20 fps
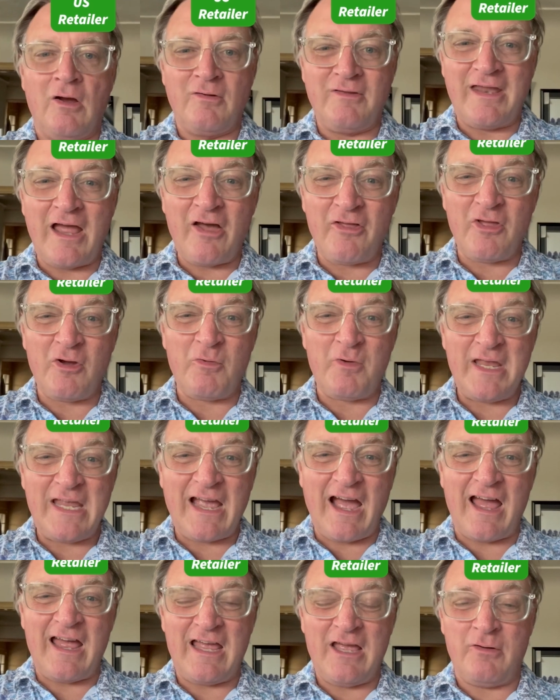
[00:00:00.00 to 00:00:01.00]
Now that we
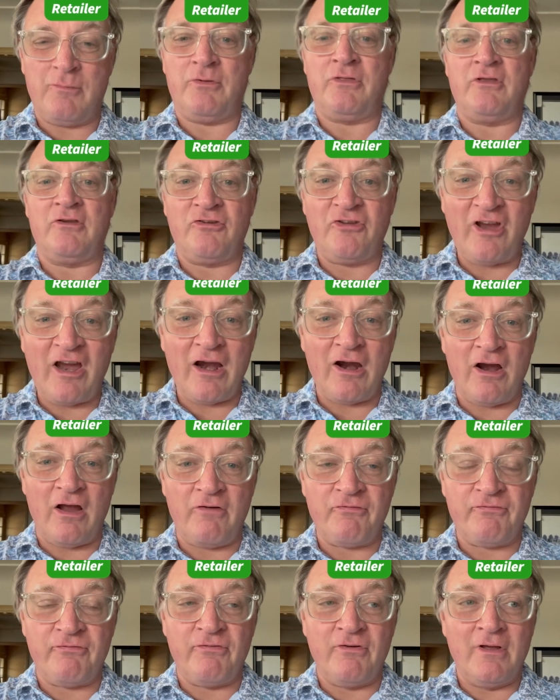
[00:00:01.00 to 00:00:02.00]
got hit with the
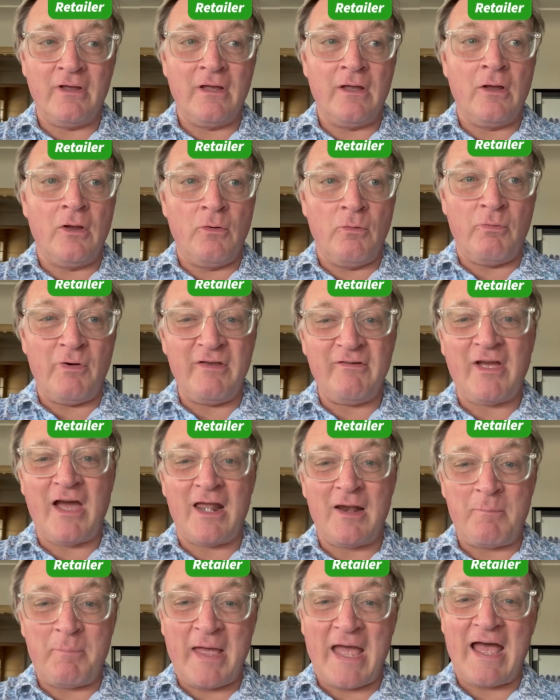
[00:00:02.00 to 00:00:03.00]
tariff, we've
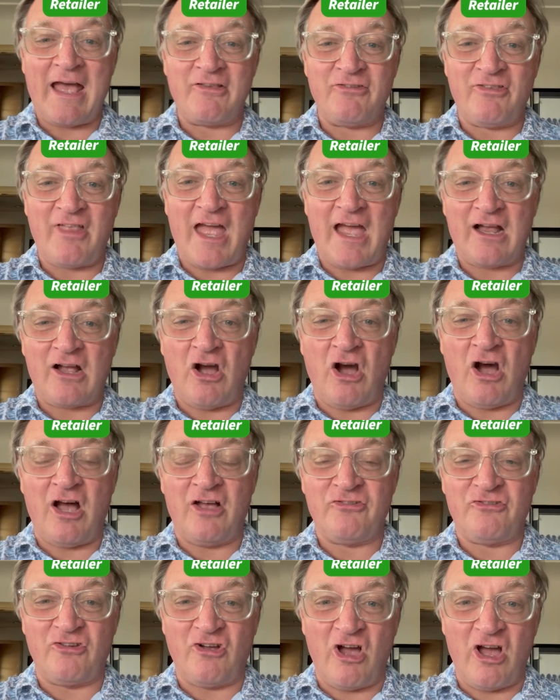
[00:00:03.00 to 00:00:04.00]
got to pass that
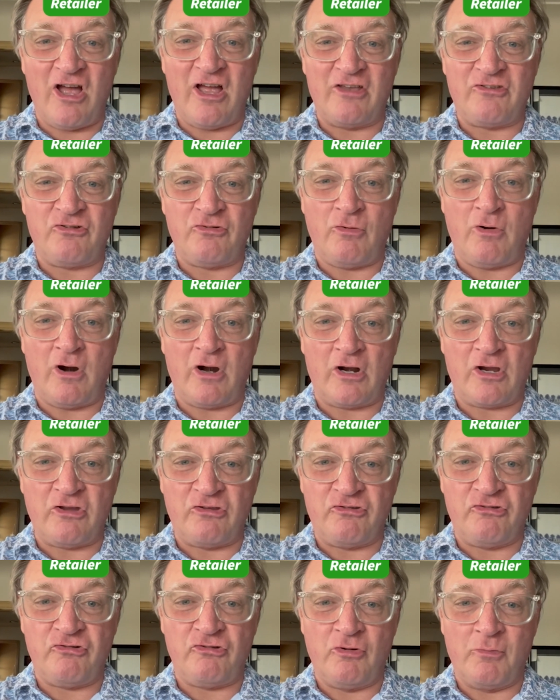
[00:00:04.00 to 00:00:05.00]
cost on to our
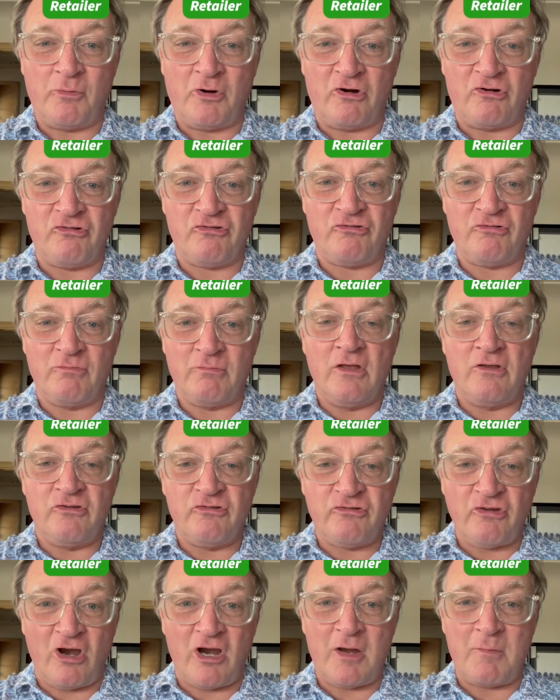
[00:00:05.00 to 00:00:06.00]
consumers.
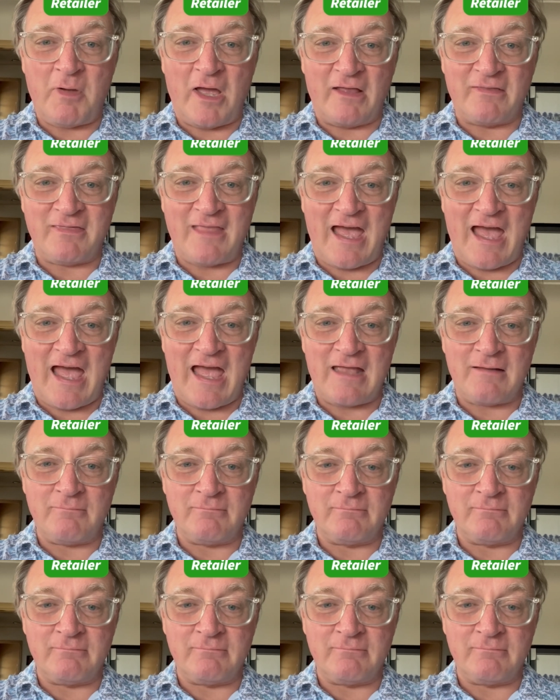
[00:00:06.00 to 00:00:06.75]
Sorry about that.